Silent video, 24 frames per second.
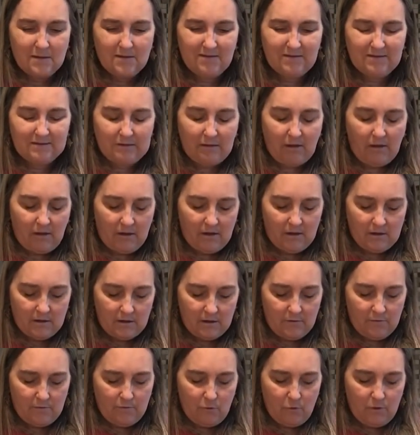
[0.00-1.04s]

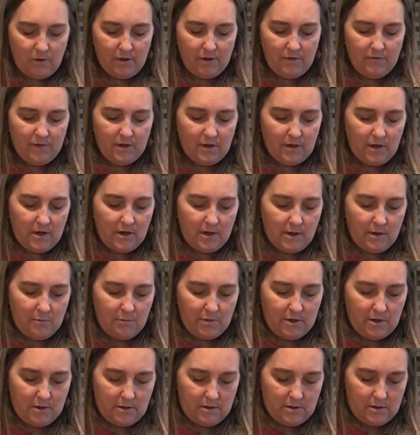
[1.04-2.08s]
1/4 of a cup
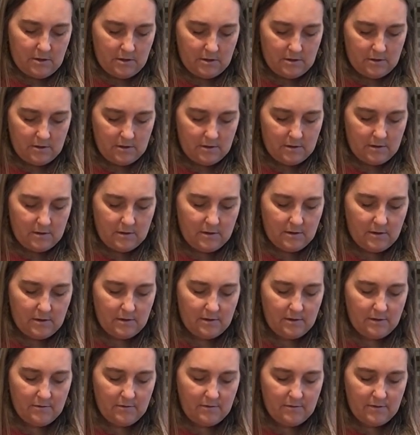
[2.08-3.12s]

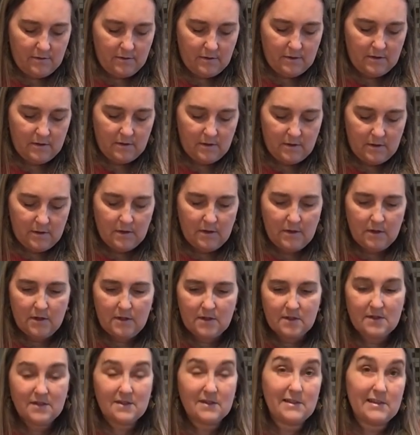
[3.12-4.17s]
of
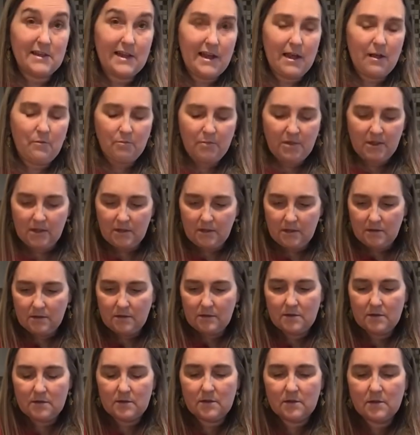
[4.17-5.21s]
snap
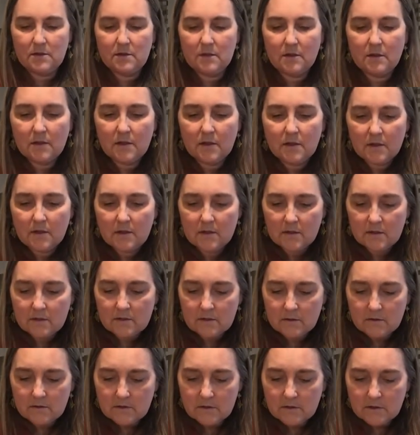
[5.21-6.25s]
peas.
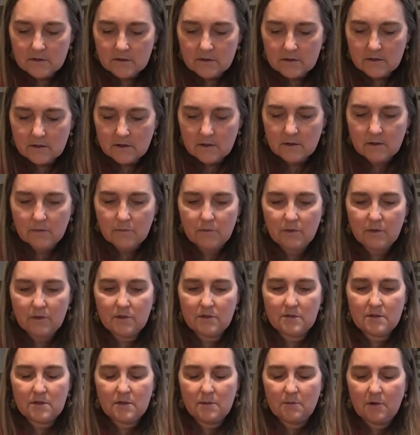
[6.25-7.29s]
So just put
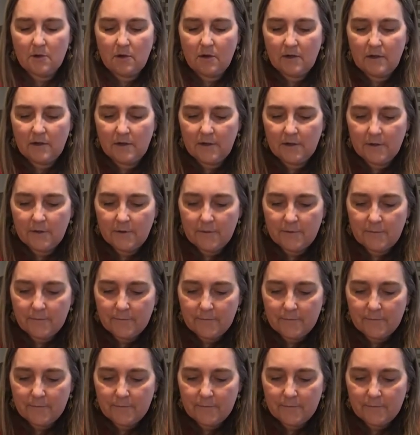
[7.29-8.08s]
some on here.